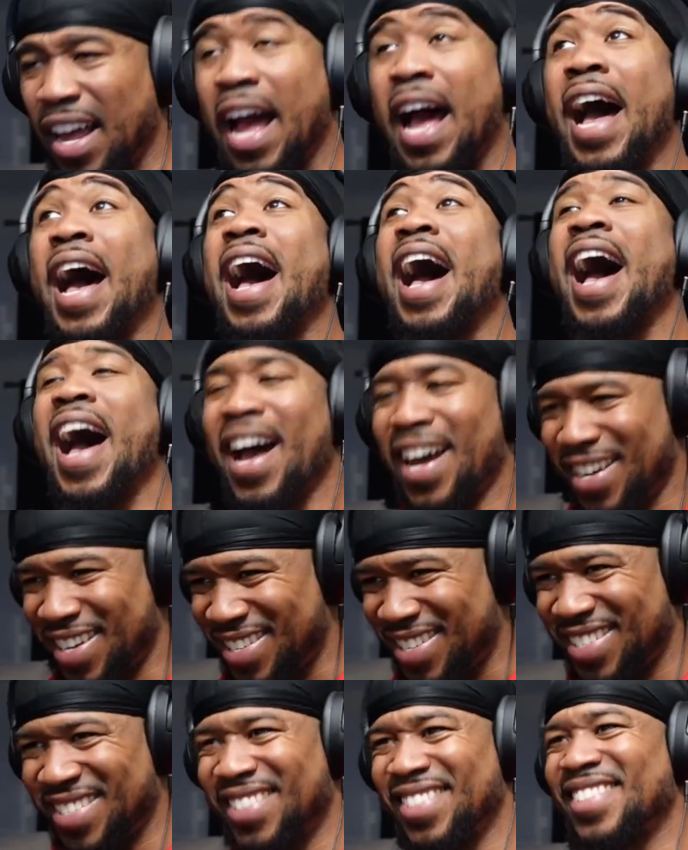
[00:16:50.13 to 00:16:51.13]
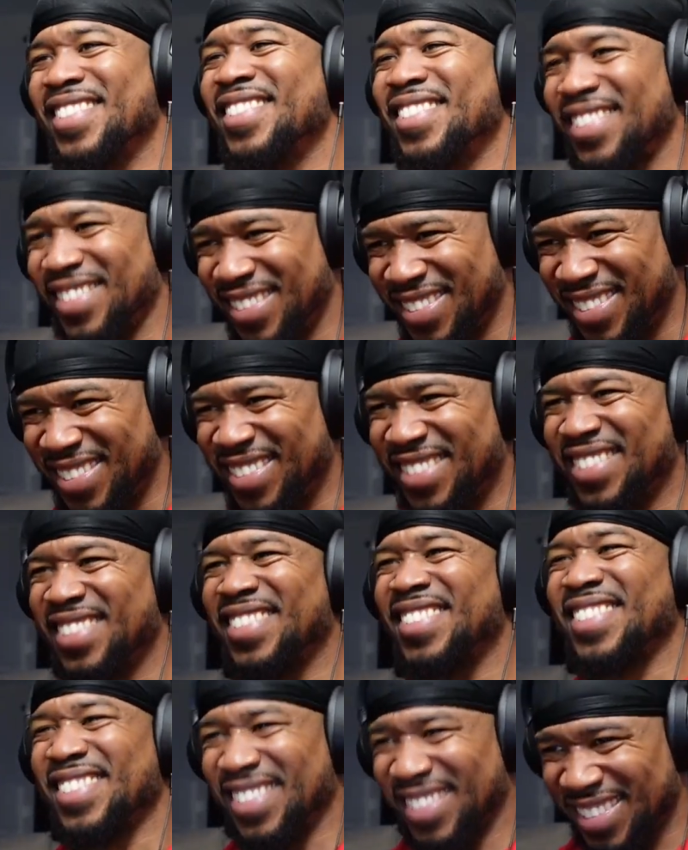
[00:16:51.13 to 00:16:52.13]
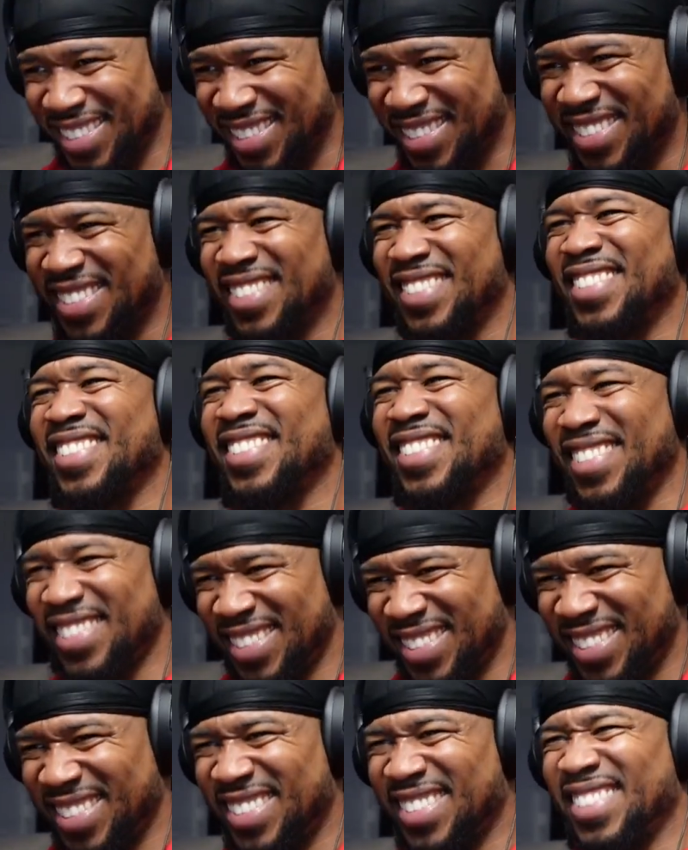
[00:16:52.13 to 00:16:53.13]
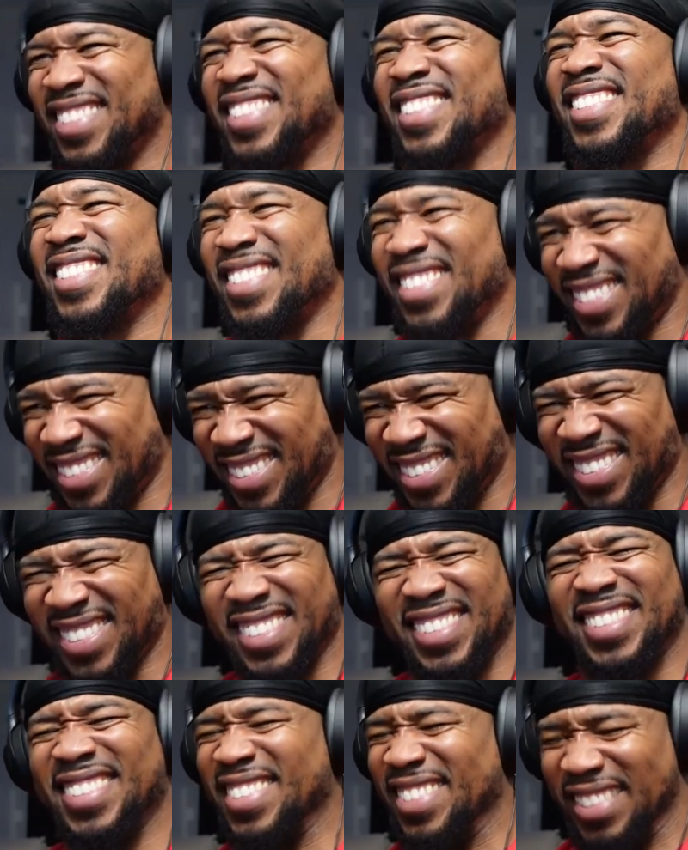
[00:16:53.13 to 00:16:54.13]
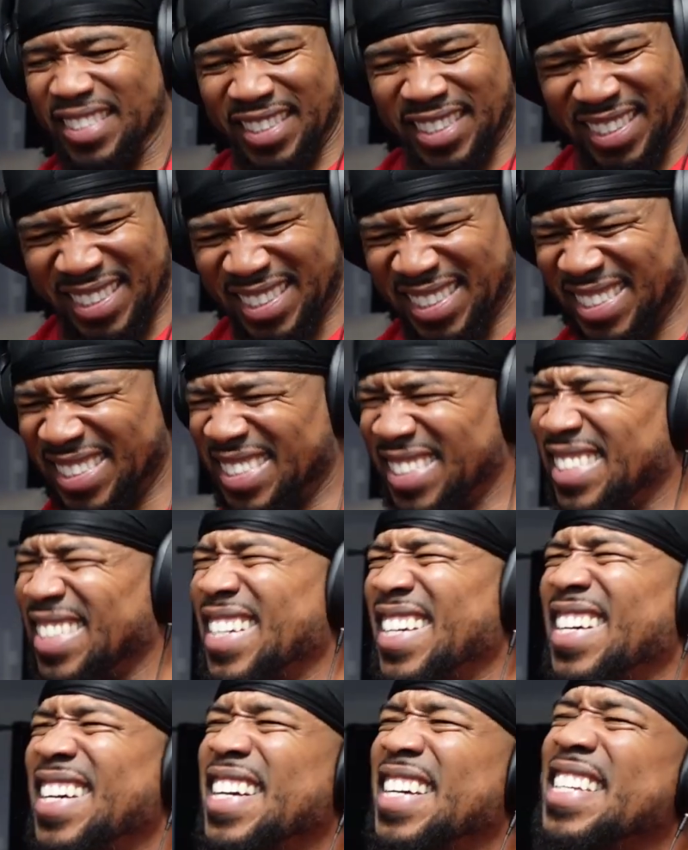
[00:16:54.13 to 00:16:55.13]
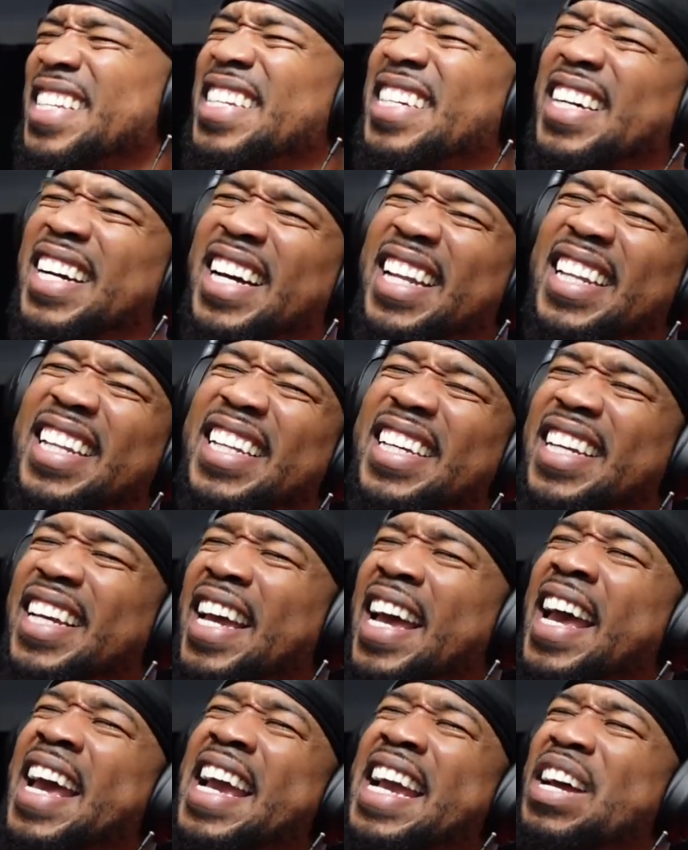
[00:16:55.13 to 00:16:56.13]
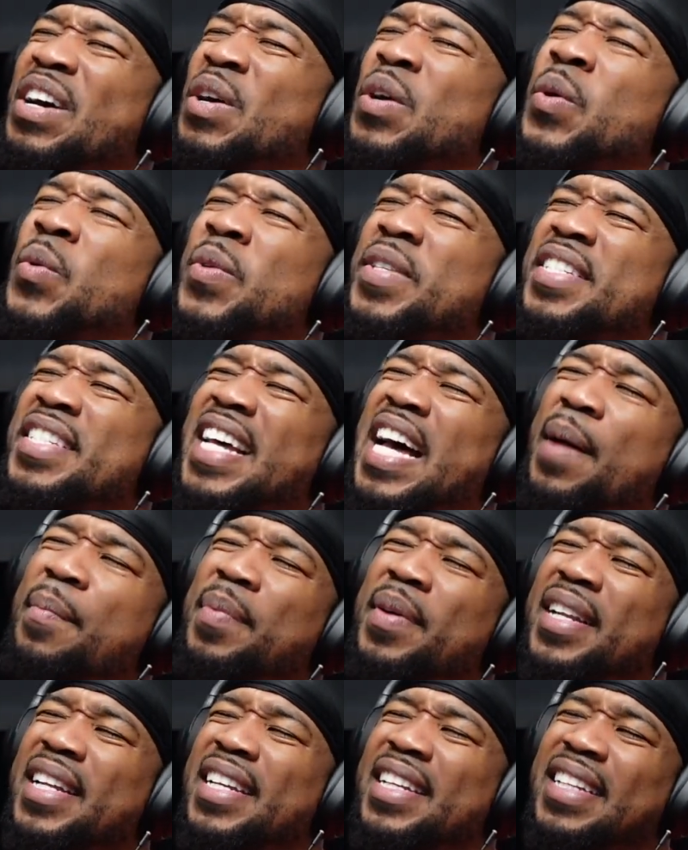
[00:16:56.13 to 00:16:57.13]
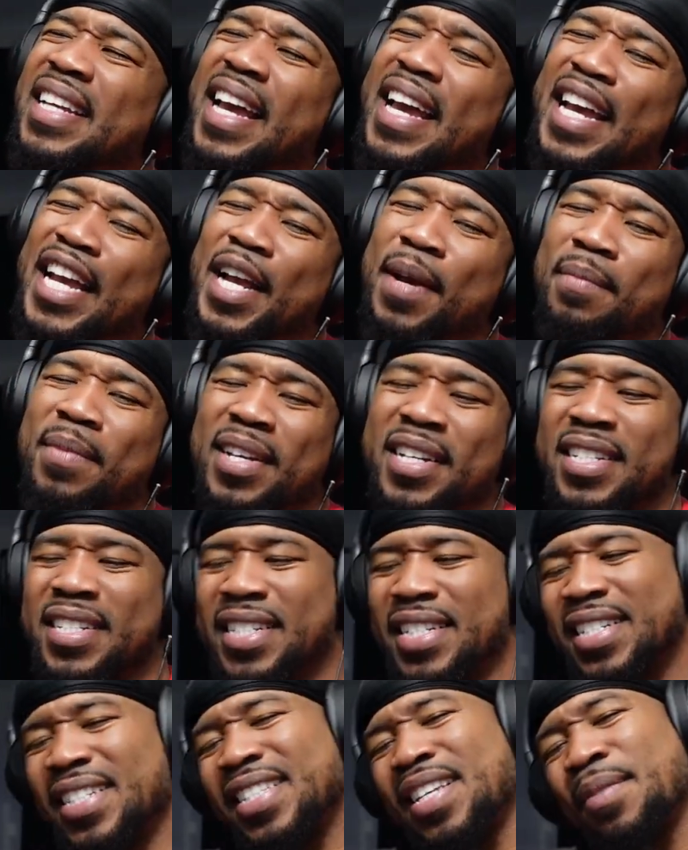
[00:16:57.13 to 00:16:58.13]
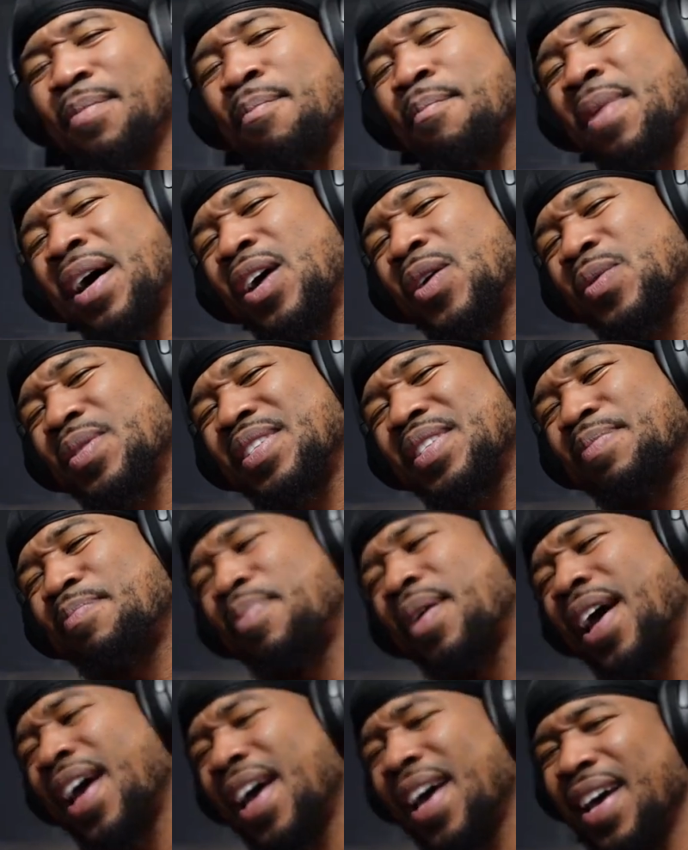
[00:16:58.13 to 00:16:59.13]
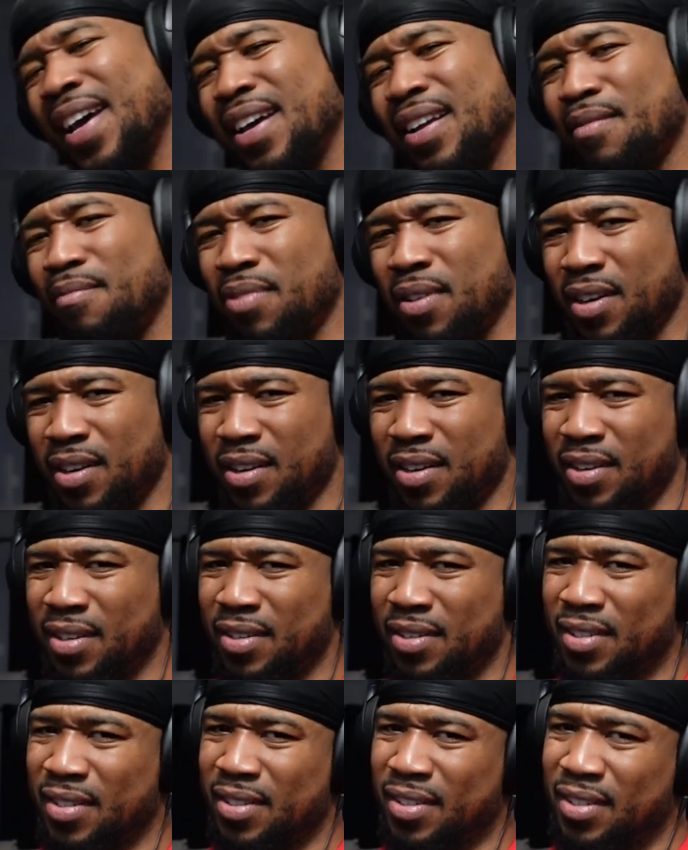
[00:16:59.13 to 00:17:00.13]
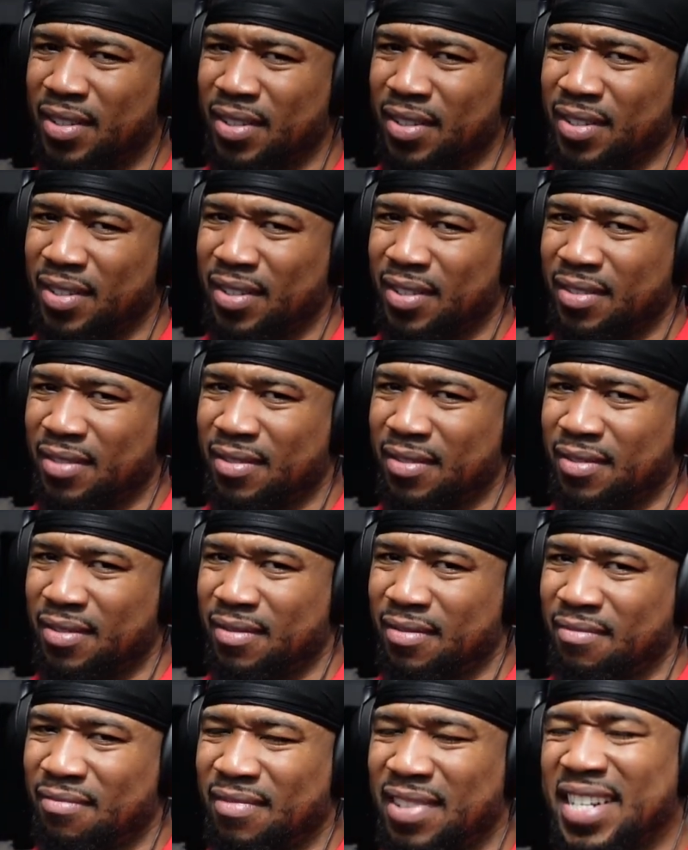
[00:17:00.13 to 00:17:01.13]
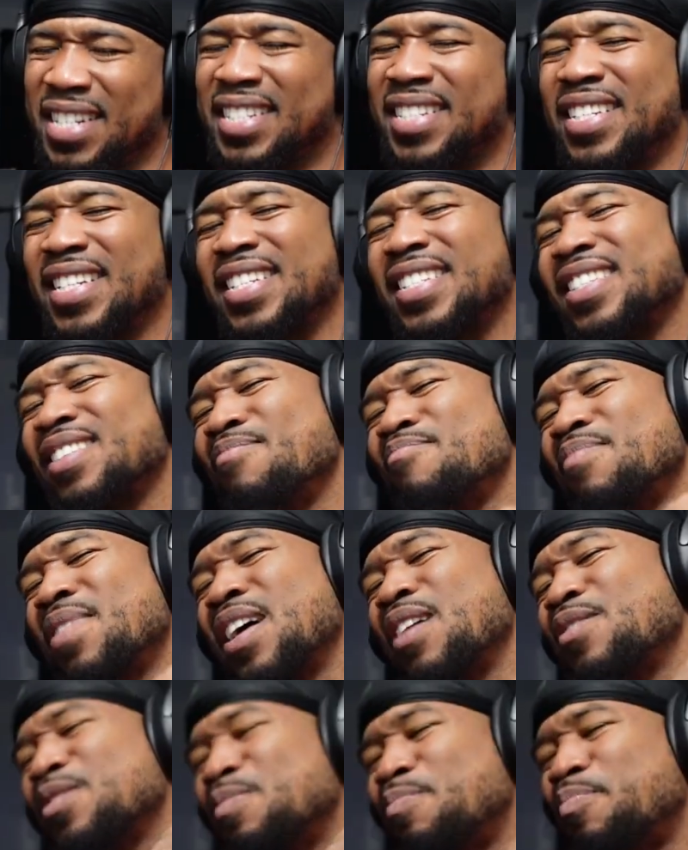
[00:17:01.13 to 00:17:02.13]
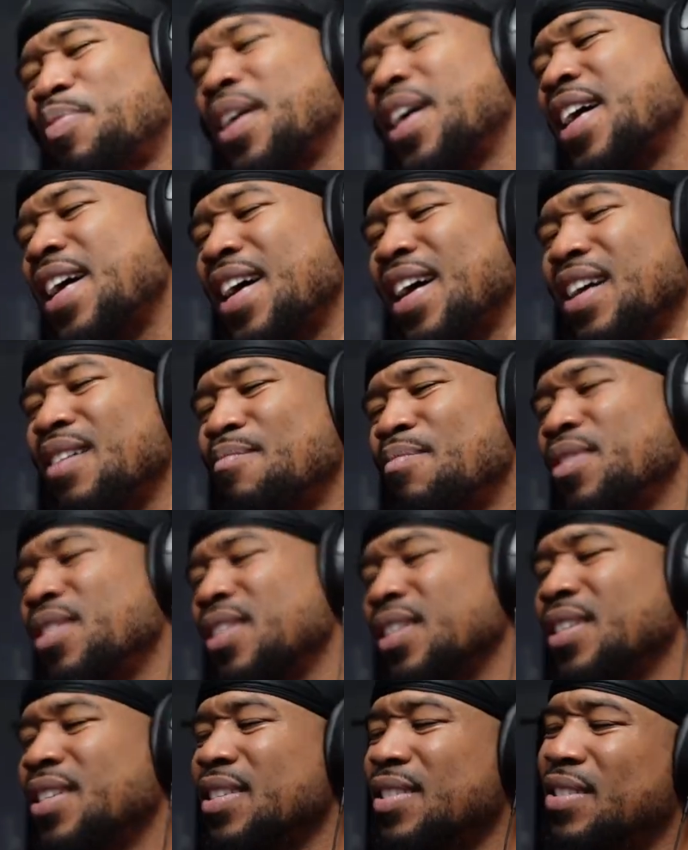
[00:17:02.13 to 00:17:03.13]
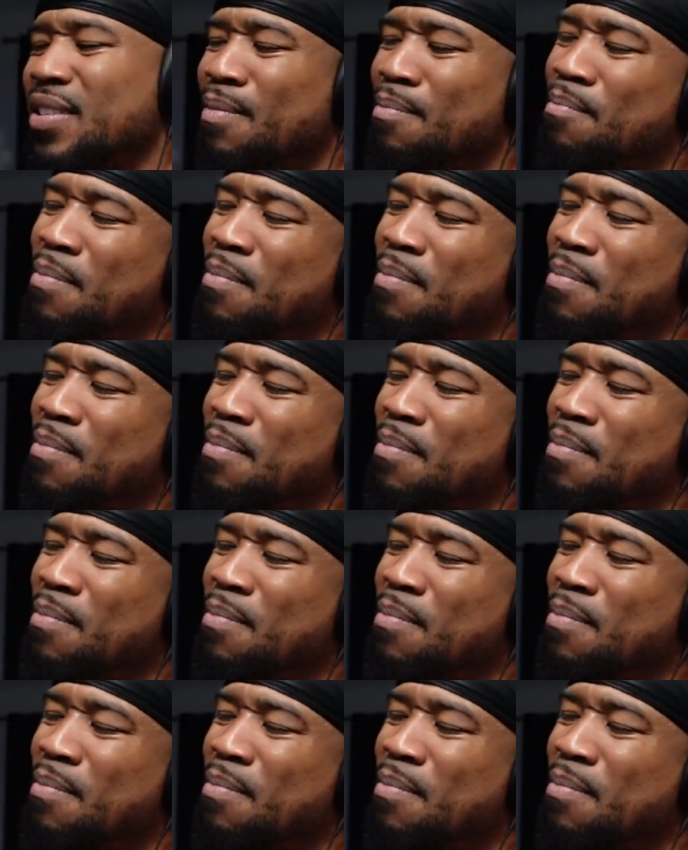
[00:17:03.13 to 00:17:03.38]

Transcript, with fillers: How sad. Your click ain't on top of the game. That's just a mouse pad. They want the. Your click ain't on top of the game. That's just a mouse pad, bruh. That's just a mouse pad, bro. Cause the